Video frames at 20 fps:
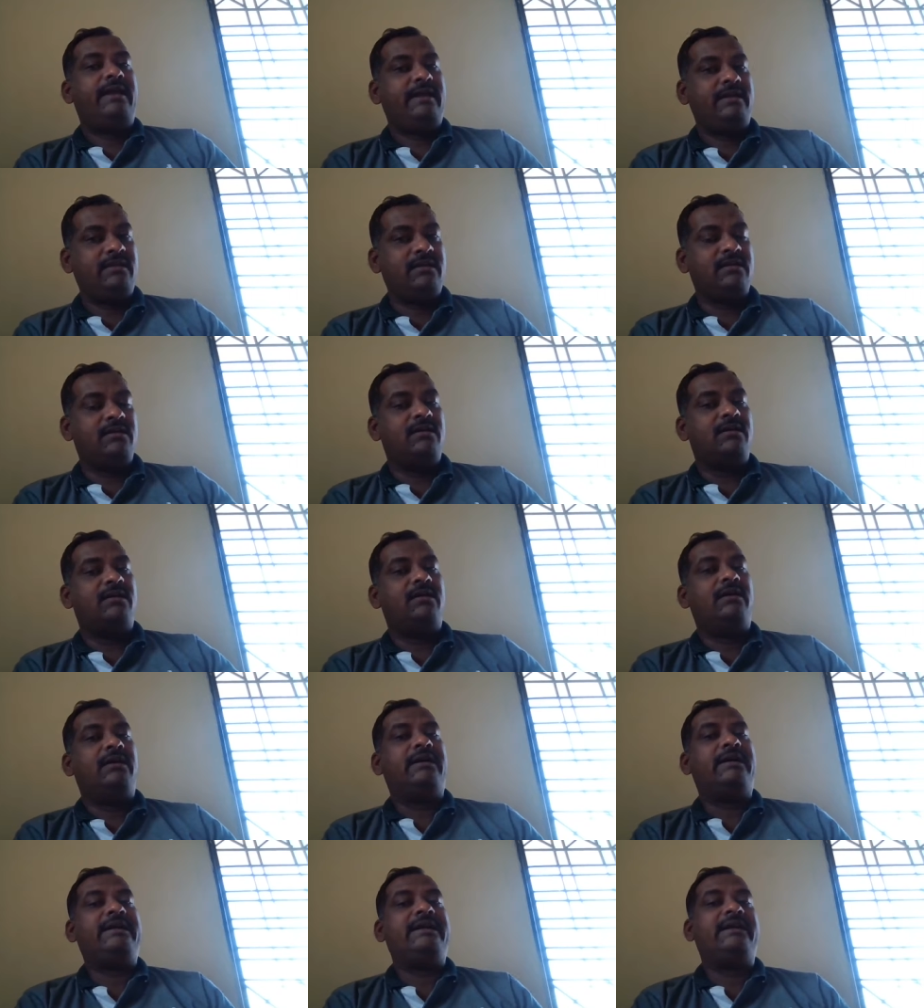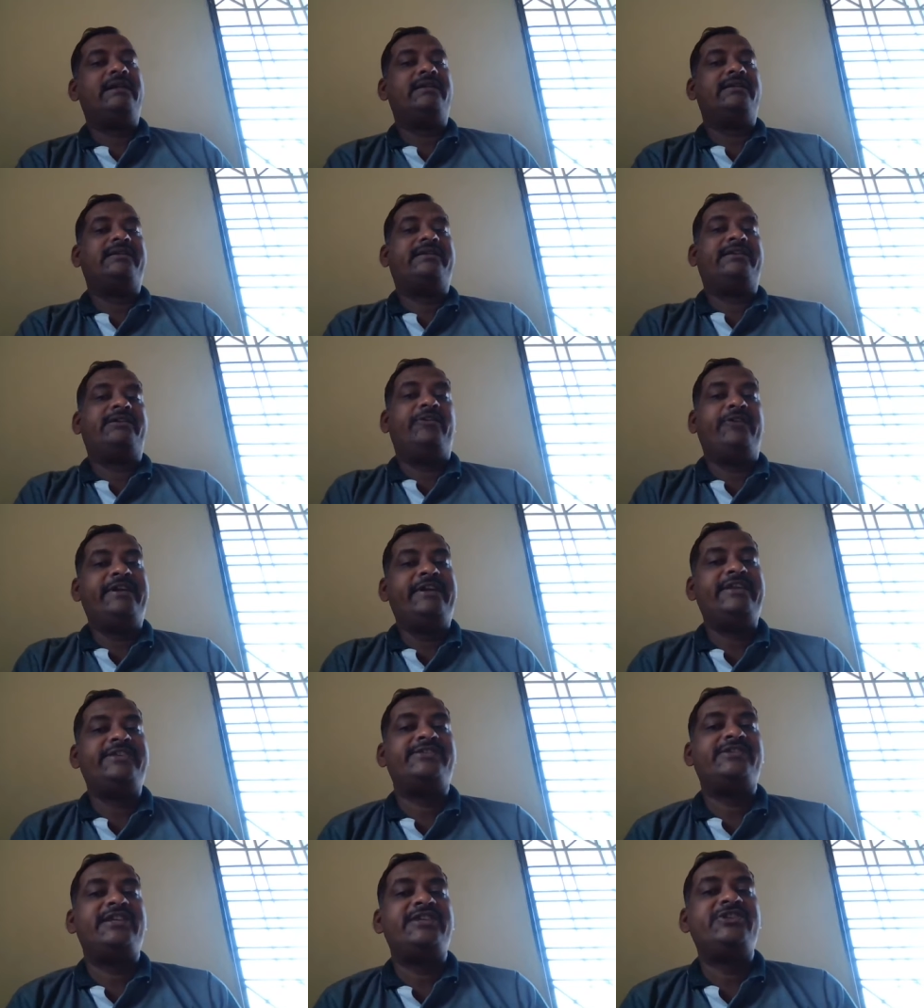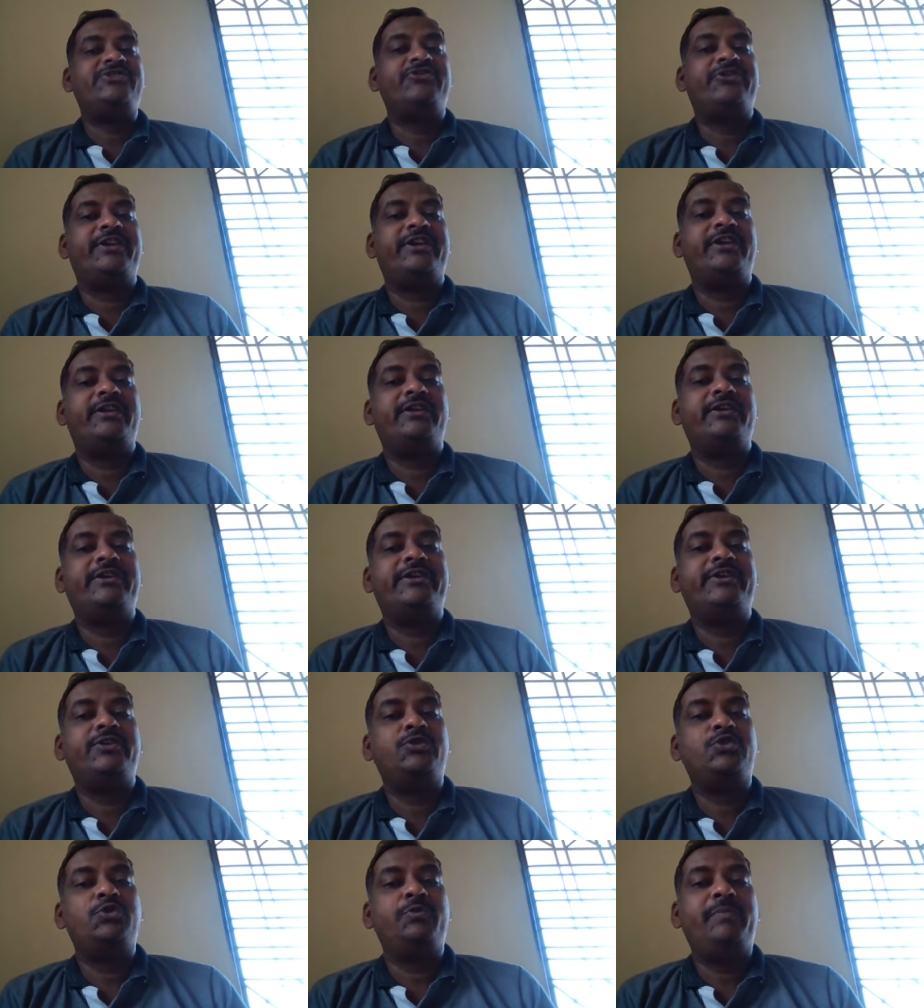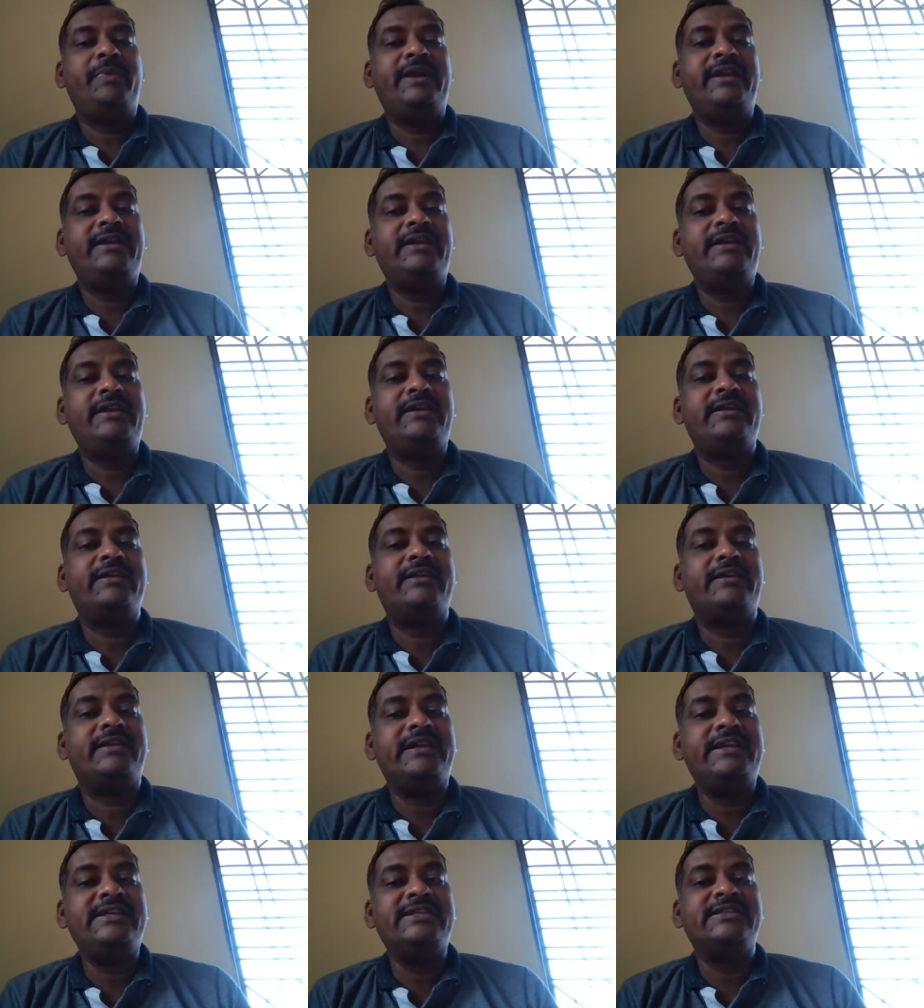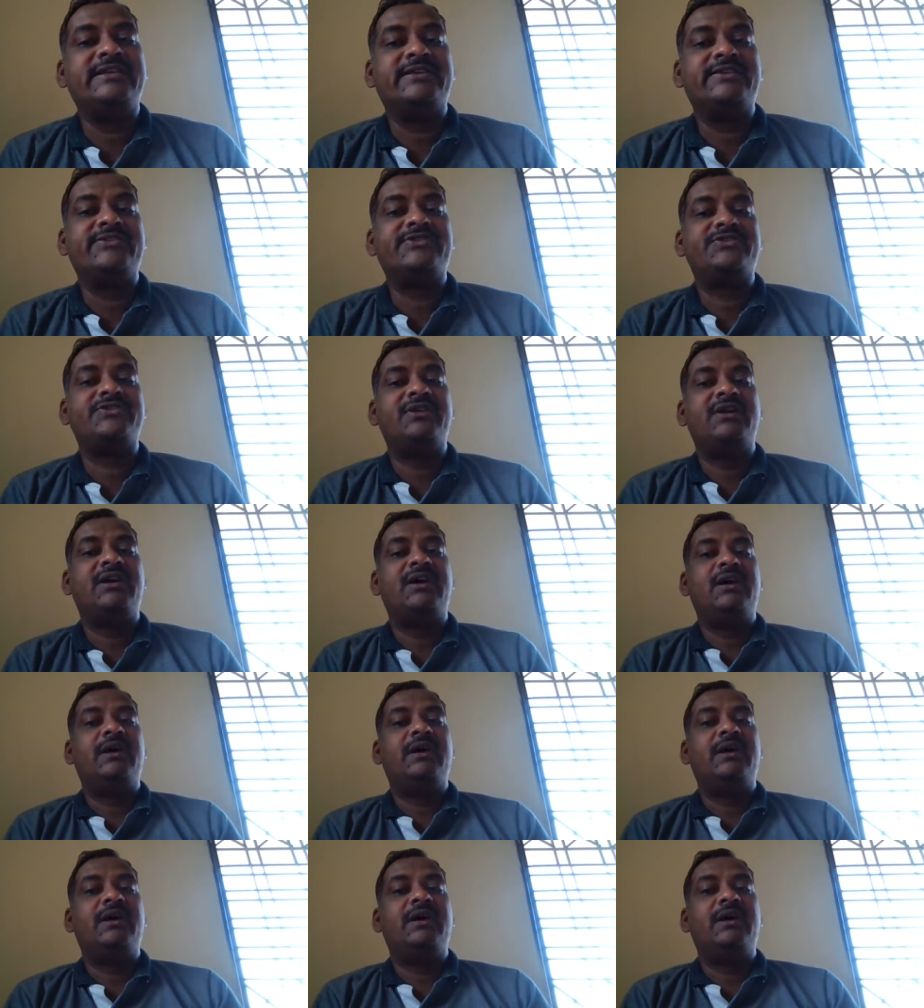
In the 20th century, due to many reasons,